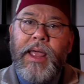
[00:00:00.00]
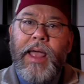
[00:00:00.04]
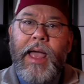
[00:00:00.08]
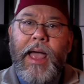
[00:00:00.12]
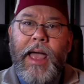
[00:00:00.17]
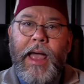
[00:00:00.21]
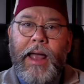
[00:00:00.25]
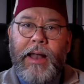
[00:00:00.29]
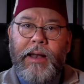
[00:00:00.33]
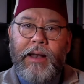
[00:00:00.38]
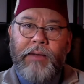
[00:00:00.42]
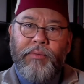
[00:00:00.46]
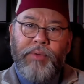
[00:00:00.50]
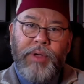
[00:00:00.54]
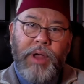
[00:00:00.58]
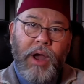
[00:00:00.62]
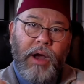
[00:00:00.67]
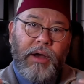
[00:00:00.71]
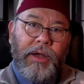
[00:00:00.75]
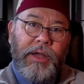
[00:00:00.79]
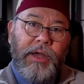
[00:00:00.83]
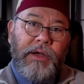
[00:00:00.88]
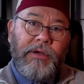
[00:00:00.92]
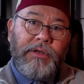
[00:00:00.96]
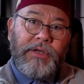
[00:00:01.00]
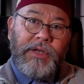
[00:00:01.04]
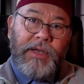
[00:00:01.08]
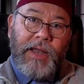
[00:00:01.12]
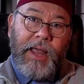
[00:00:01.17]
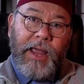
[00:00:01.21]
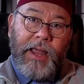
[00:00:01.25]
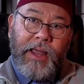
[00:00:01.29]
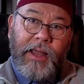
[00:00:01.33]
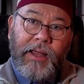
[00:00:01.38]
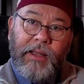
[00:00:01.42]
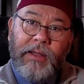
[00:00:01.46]
and we are here
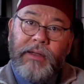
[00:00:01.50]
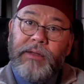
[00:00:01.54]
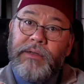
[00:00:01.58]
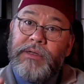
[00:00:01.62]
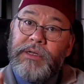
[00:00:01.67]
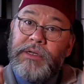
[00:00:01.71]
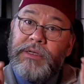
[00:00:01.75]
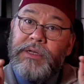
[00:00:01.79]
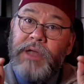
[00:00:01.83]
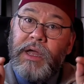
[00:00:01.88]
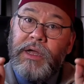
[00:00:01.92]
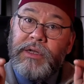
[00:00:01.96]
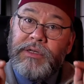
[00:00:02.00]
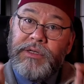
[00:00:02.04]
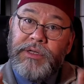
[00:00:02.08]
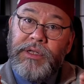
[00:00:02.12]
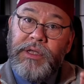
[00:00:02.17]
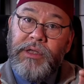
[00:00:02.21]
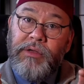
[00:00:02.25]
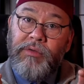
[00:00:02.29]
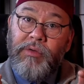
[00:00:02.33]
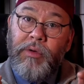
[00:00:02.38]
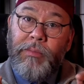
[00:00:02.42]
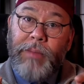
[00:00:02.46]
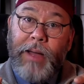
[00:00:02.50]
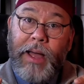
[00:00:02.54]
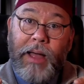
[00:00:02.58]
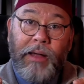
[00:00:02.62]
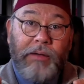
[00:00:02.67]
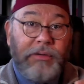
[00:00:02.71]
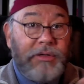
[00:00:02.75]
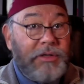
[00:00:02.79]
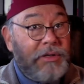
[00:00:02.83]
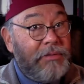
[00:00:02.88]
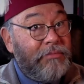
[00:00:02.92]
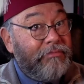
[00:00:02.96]
today to talk to you
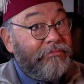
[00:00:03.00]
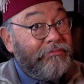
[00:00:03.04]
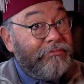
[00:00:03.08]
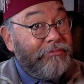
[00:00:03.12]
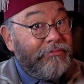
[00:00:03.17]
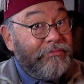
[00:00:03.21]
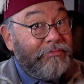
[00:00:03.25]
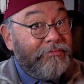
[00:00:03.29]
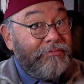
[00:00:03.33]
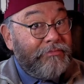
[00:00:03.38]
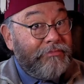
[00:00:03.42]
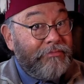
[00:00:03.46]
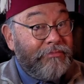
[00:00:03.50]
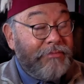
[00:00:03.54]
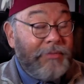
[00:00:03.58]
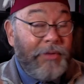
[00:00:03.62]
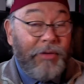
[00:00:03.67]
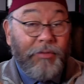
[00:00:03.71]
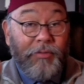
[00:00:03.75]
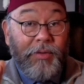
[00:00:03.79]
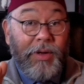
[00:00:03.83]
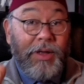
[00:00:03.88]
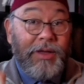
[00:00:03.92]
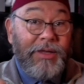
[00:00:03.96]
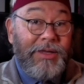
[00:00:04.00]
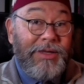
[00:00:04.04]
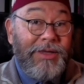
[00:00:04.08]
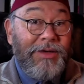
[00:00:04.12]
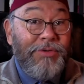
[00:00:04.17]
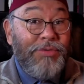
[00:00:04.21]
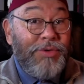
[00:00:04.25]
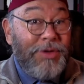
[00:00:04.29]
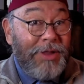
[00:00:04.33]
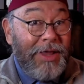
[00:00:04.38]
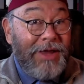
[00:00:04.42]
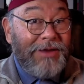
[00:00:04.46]
about, well,
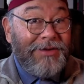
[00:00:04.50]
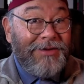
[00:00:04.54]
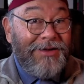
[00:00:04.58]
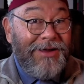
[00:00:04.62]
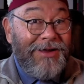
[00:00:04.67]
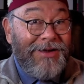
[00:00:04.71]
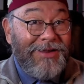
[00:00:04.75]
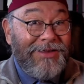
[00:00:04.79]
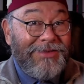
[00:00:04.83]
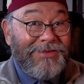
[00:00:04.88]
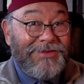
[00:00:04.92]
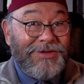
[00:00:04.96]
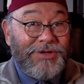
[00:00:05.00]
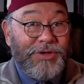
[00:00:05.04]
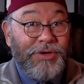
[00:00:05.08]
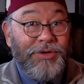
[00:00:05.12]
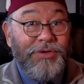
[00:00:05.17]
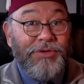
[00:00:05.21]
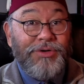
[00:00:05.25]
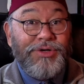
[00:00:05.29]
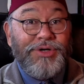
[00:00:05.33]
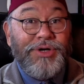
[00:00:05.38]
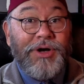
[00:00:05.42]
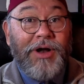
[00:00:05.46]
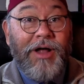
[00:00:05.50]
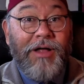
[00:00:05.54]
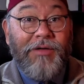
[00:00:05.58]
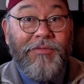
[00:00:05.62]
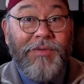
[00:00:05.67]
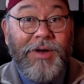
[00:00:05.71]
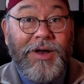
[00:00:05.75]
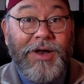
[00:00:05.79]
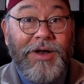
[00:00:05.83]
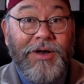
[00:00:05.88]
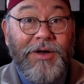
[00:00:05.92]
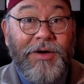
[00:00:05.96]
you clicked on it, so you should
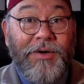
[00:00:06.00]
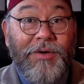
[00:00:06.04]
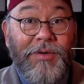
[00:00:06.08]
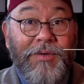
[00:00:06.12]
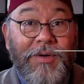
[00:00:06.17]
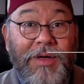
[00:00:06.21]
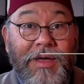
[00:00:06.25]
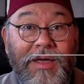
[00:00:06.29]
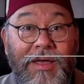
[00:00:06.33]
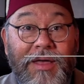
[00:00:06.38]
already know,